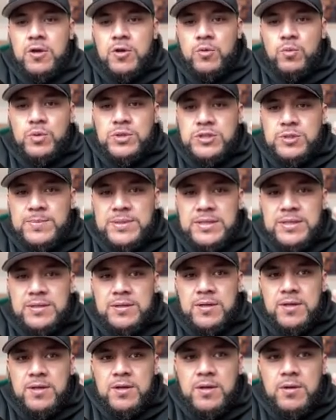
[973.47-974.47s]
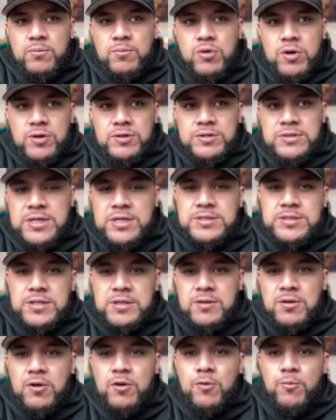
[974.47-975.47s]
We should be
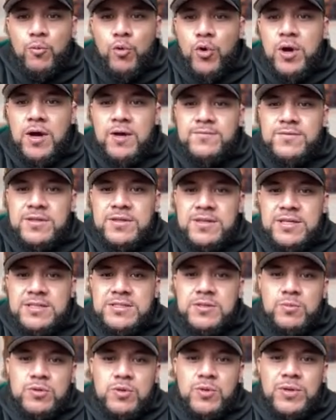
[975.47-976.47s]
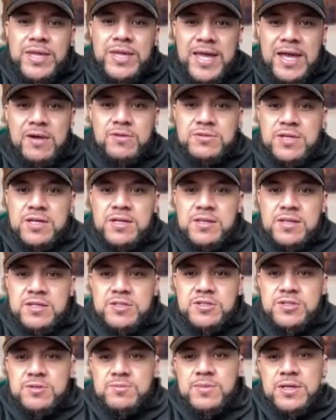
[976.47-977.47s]
prioritizing more of the things that we're doing outside of the
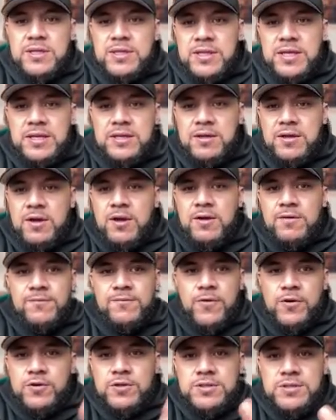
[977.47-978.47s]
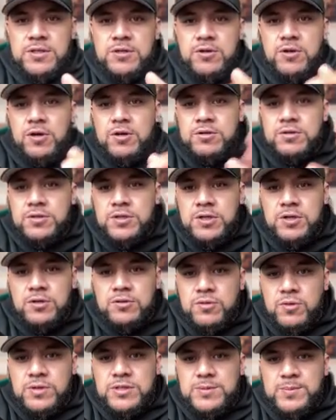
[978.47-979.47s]
gym than focusing on
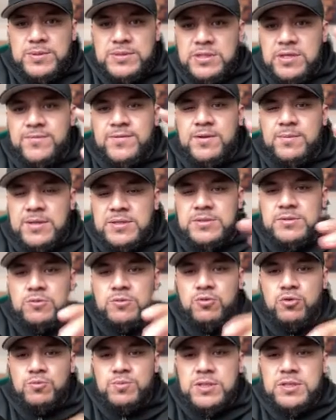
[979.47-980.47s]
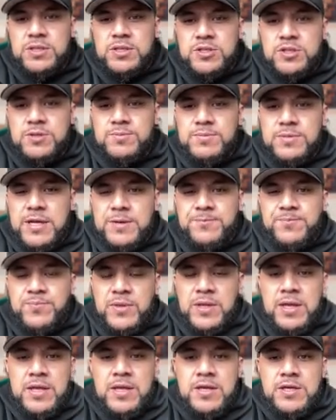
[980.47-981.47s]
doing specific muscle groups in the gym. Okay,
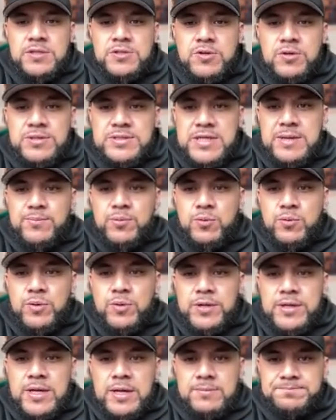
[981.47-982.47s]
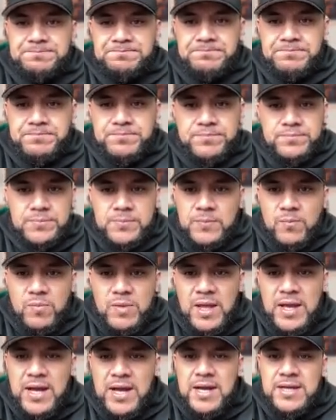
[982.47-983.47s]
so example workout,
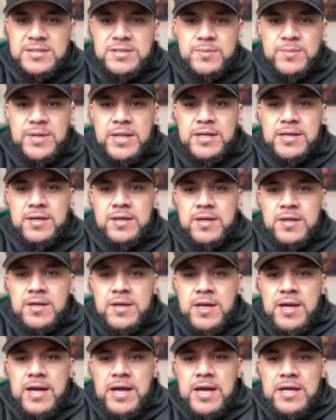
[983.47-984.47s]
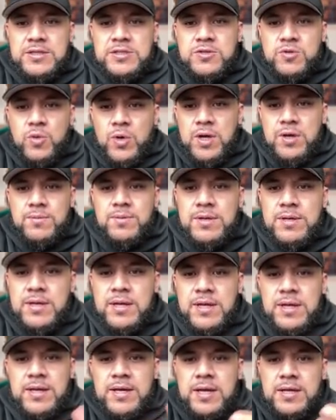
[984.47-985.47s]
something like a squat,
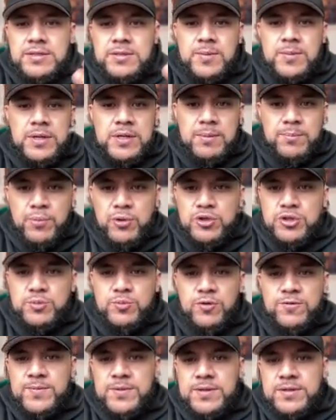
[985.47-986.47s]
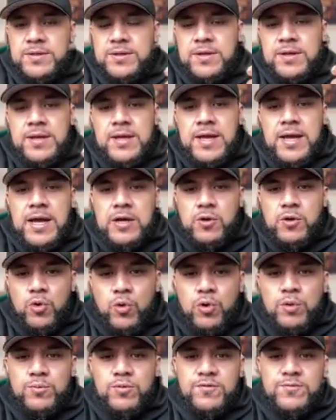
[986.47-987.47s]
something like a push movement, a
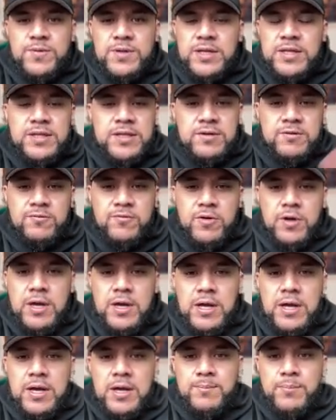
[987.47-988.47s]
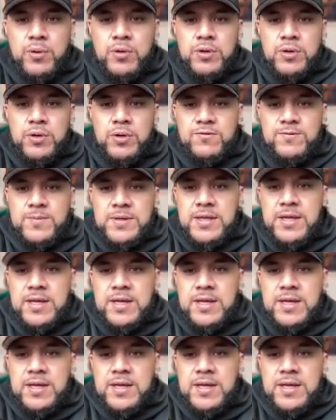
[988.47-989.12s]
core movement, and then a pulling movement.